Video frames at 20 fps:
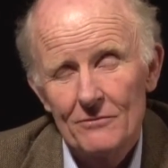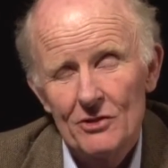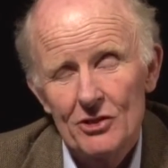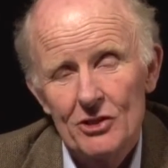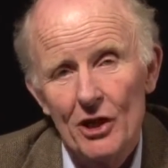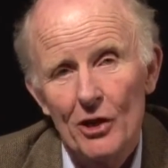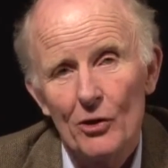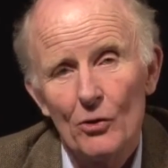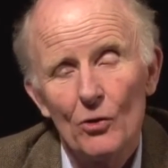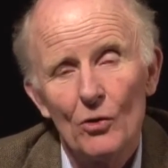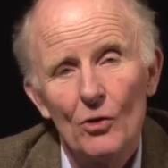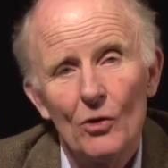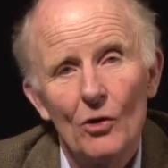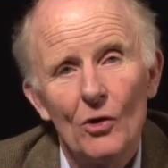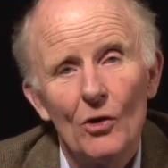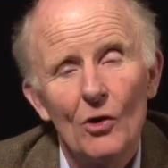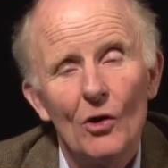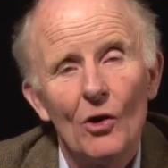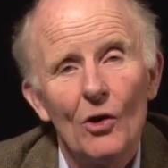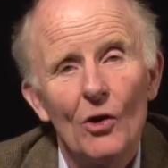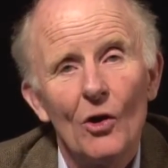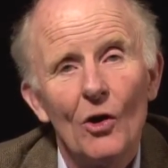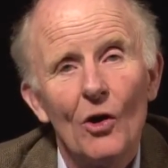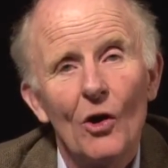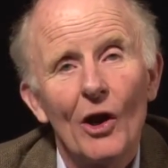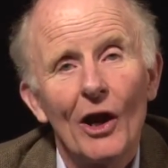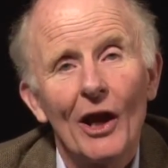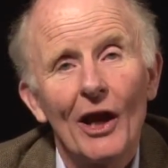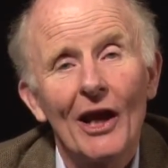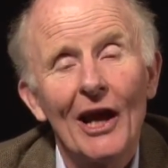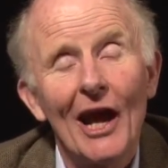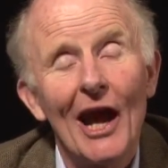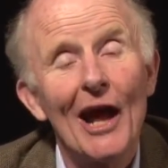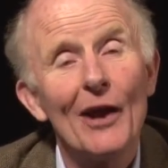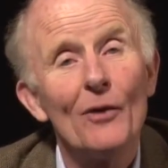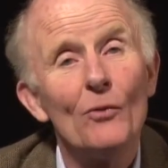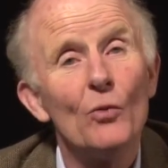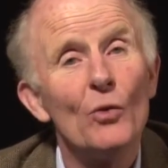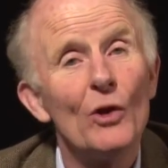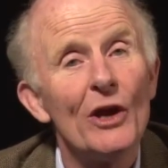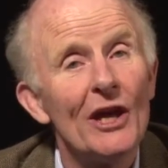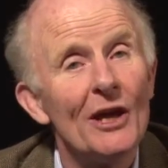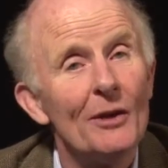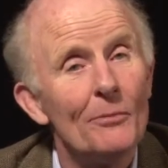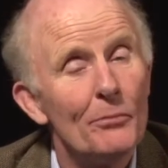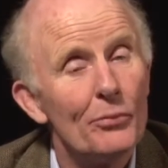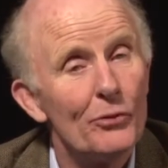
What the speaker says: So can we